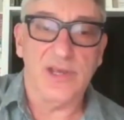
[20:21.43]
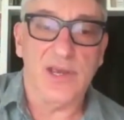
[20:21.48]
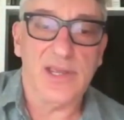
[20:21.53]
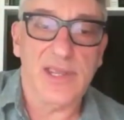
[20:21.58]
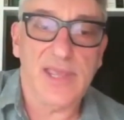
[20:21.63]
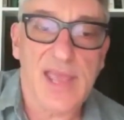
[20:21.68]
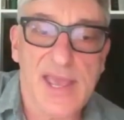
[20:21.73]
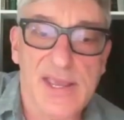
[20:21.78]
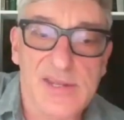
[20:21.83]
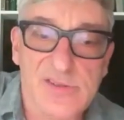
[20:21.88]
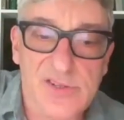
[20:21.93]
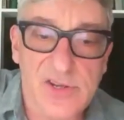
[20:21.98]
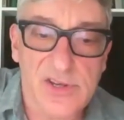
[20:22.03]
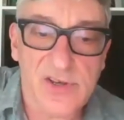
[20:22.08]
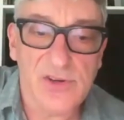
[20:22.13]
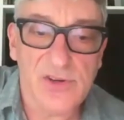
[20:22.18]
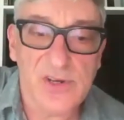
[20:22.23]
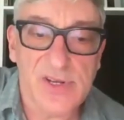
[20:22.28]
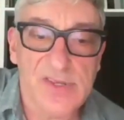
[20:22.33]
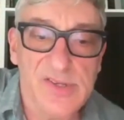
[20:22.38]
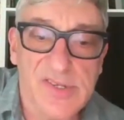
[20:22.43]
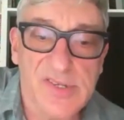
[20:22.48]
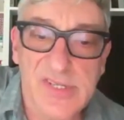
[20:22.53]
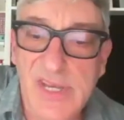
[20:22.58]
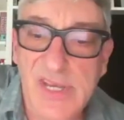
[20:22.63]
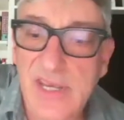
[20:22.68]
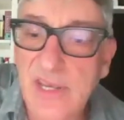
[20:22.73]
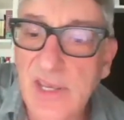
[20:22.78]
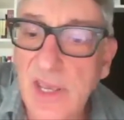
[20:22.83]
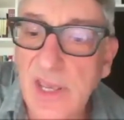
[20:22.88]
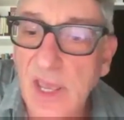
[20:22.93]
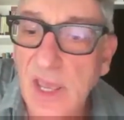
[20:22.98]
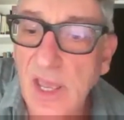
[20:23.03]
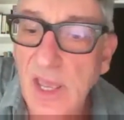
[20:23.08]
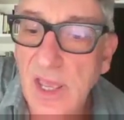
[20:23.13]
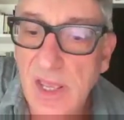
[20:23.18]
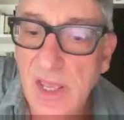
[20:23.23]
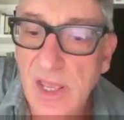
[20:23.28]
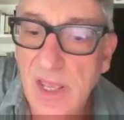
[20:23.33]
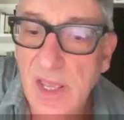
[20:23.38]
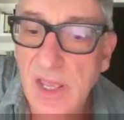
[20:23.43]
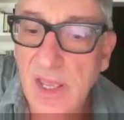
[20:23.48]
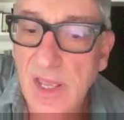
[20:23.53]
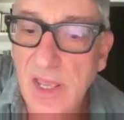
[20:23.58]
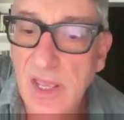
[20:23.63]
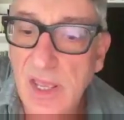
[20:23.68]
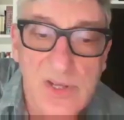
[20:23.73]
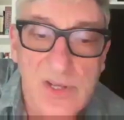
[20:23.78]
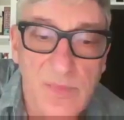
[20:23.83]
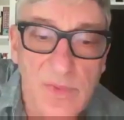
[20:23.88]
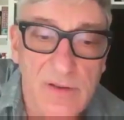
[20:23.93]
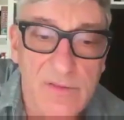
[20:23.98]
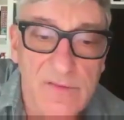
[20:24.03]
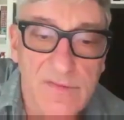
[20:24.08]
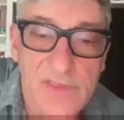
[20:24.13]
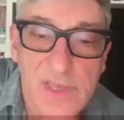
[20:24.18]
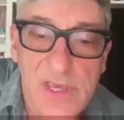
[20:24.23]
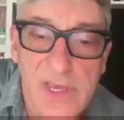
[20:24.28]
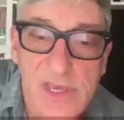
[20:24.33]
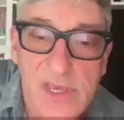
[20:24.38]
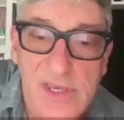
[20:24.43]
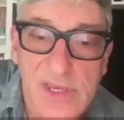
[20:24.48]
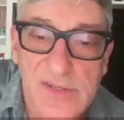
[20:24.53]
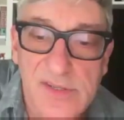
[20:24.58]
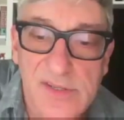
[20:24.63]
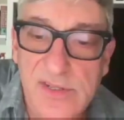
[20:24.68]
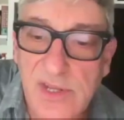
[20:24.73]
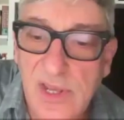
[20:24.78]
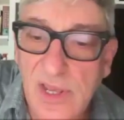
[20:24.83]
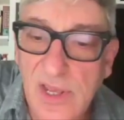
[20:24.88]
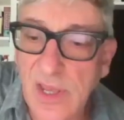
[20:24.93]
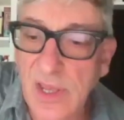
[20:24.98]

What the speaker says: again so you can see some of these.